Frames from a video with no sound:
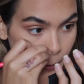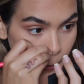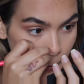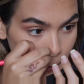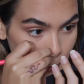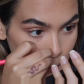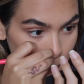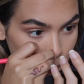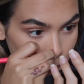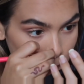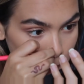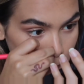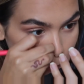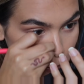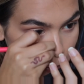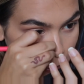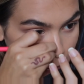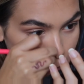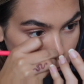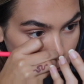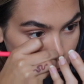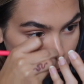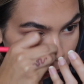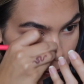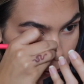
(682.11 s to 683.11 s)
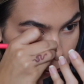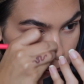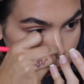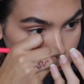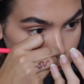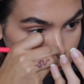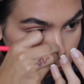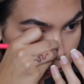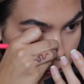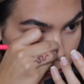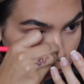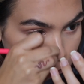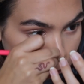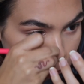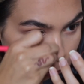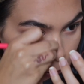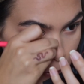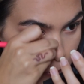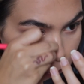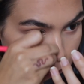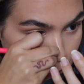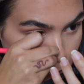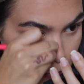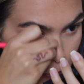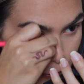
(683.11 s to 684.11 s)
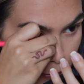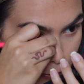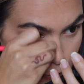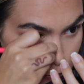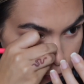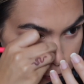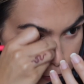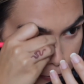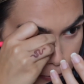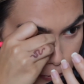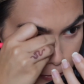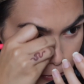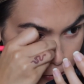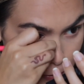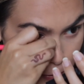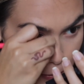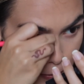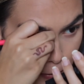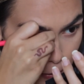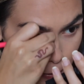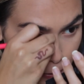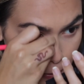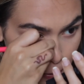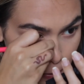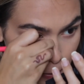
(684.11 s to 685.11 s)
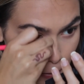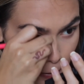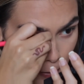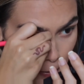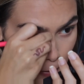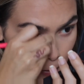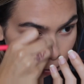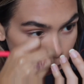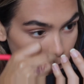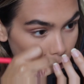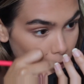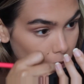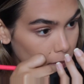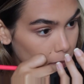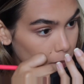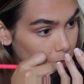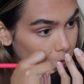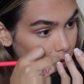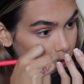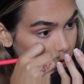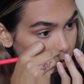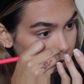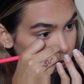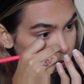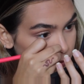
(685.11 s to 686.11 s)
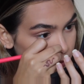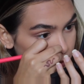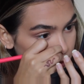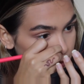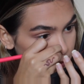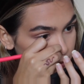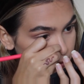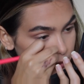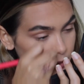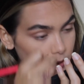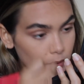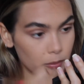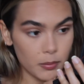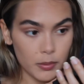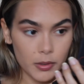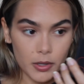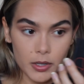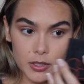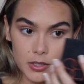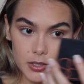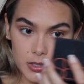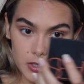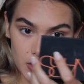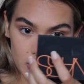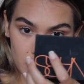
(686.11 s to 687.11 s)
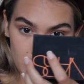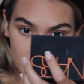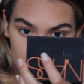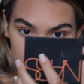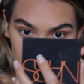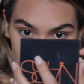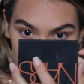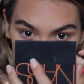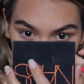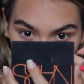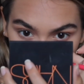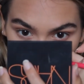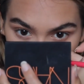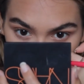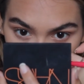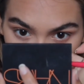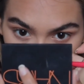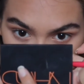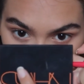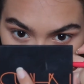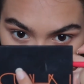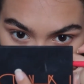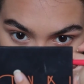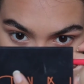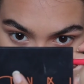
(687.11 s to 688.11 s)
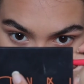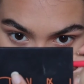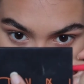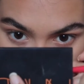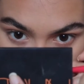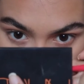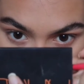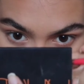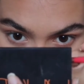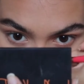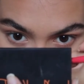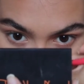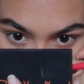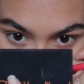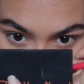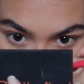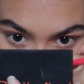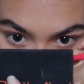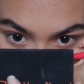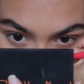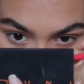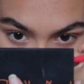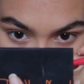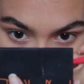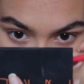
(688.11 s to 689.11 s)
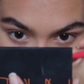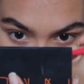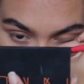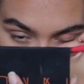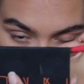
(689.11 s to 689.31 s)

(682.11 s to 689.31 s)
And then I'm gonna pinch the brush, a bigger, fluffier brush, and I'm just gonna kind of go over that.